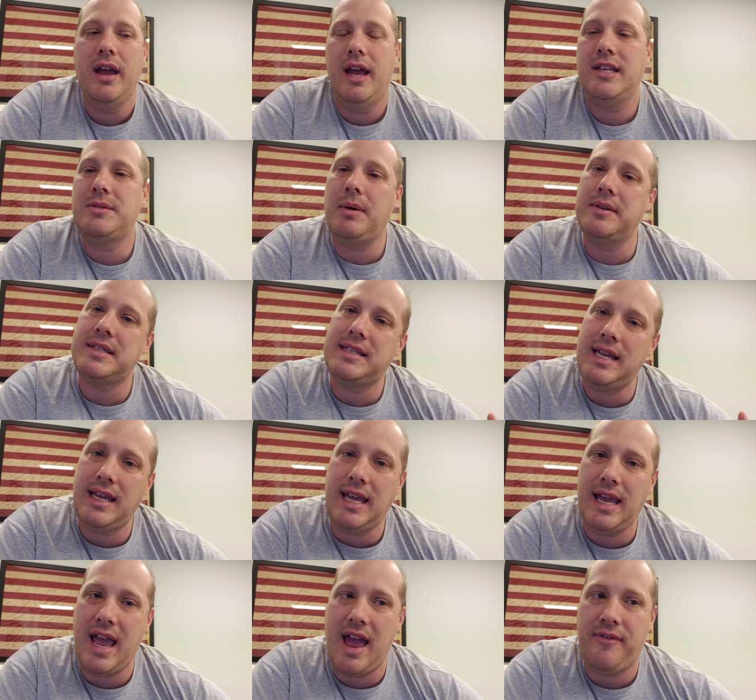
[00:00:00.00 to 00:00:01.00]
It's about
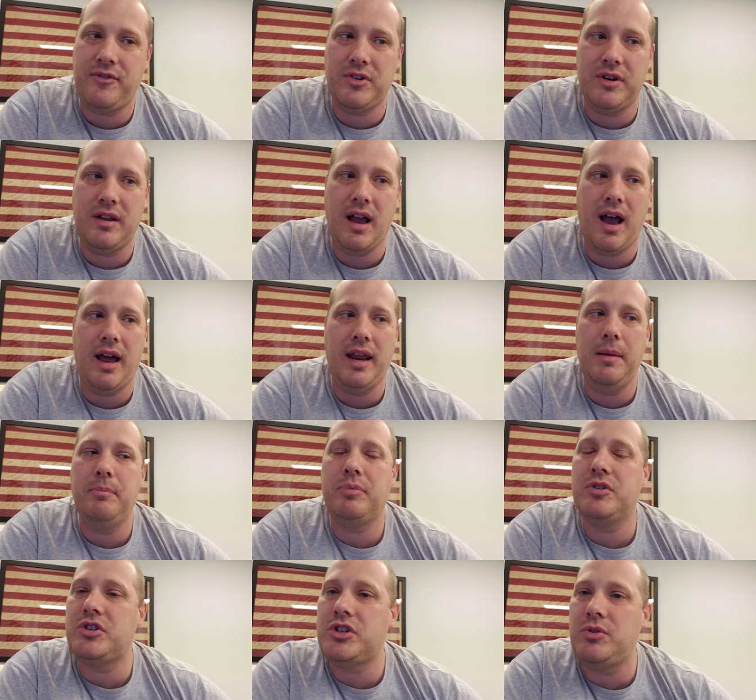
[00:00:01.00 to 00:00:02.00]
seeking after God and
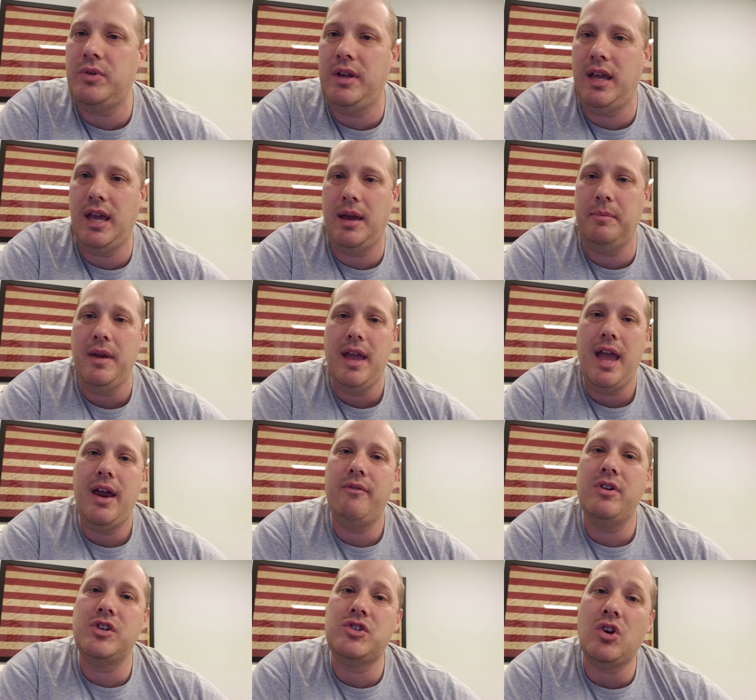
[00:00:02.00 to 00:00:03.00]
pursuing Him
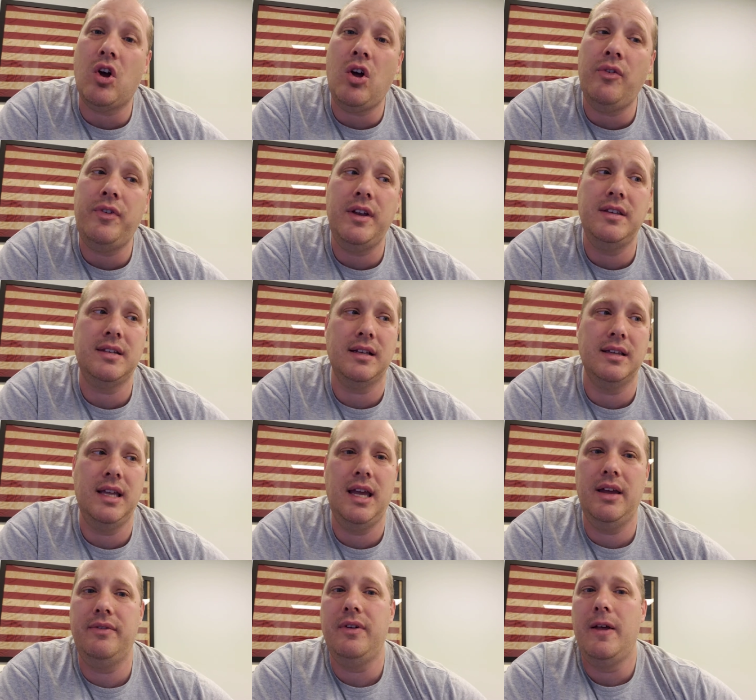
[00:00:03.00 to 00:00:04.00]
and resolving to
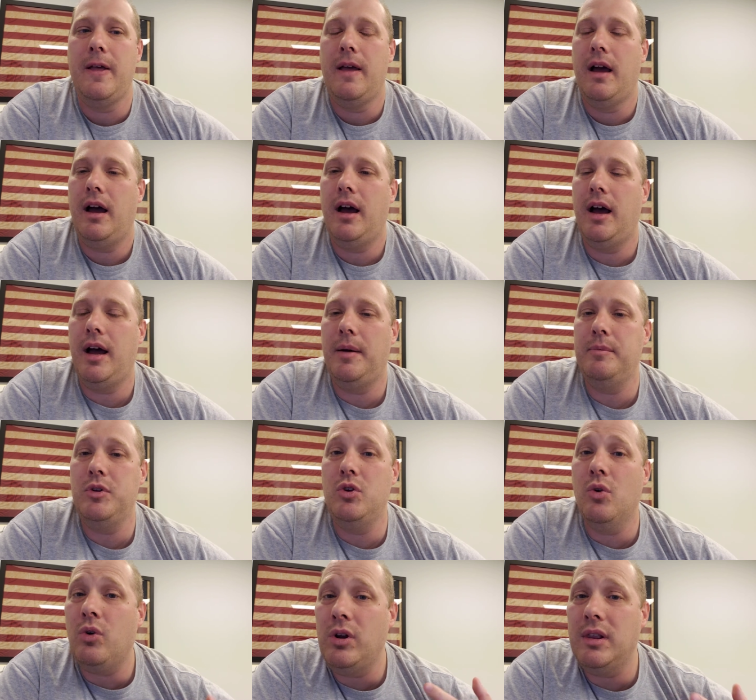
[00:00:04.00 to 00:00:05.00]
live um,
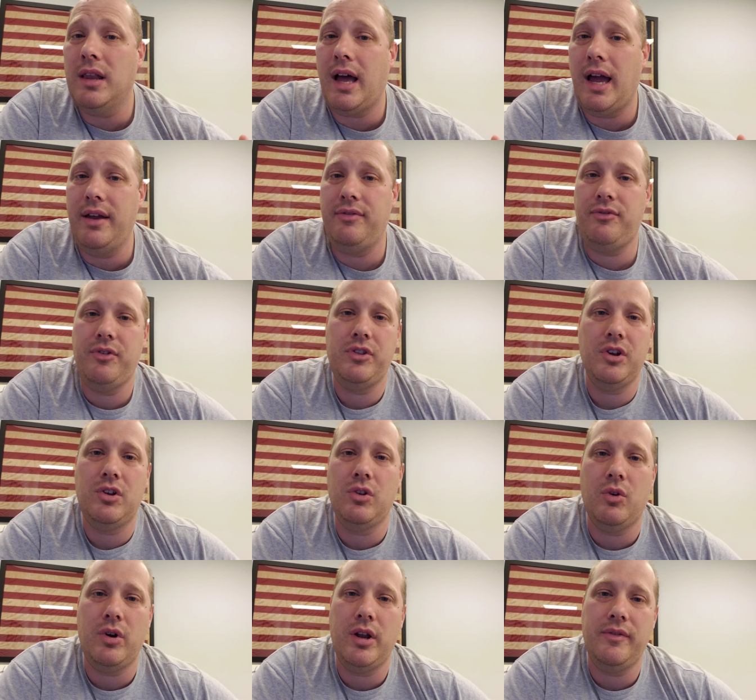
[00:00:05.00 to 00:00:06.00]
your life for the
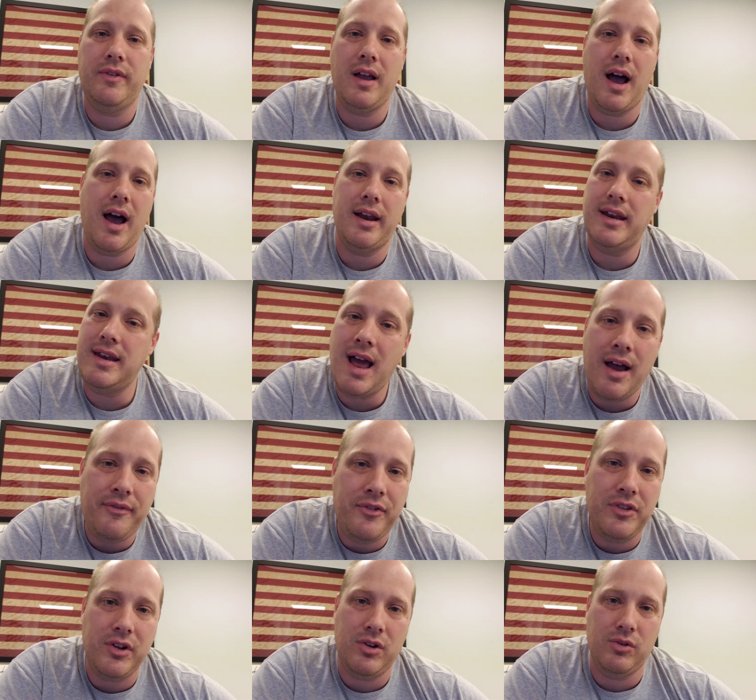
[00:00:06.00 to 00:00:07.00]
glory of God and not
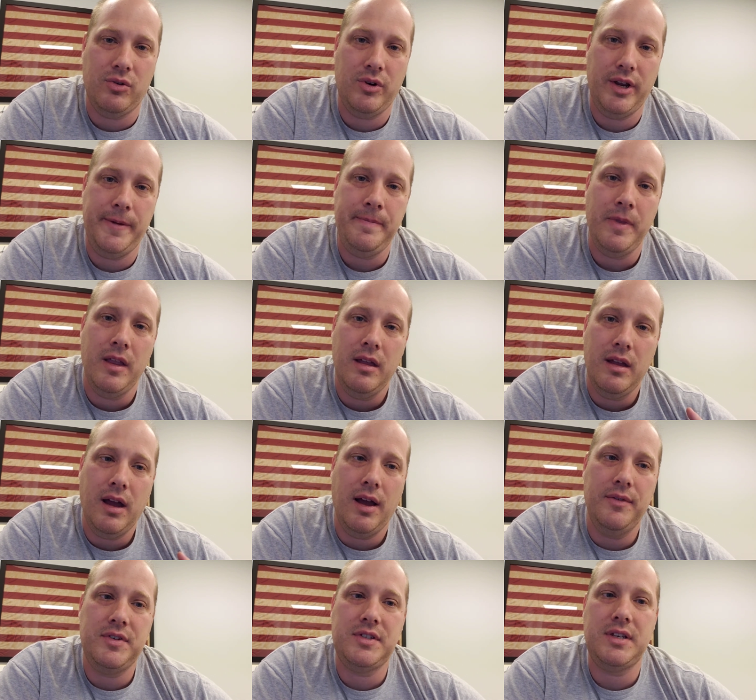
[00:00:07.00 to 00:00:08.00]
for the glory
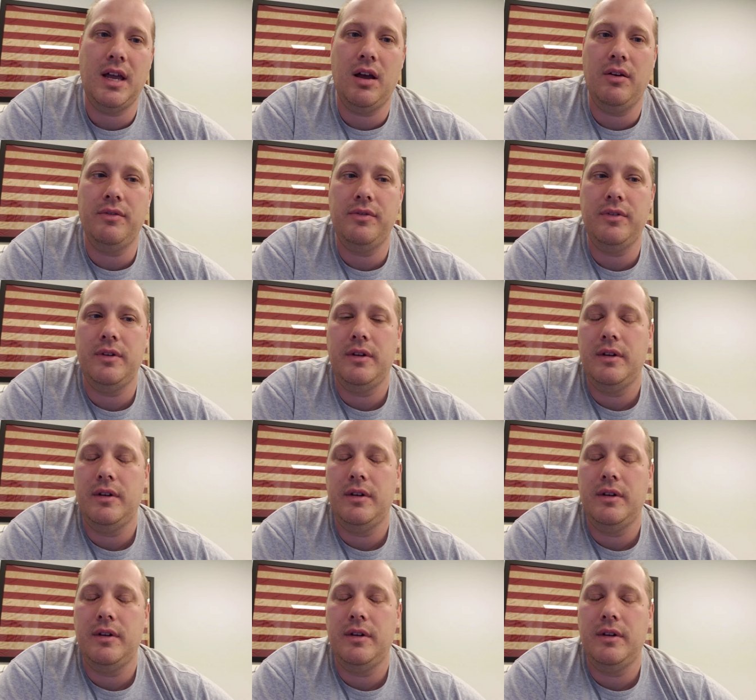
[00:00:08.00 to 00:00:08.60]
of self.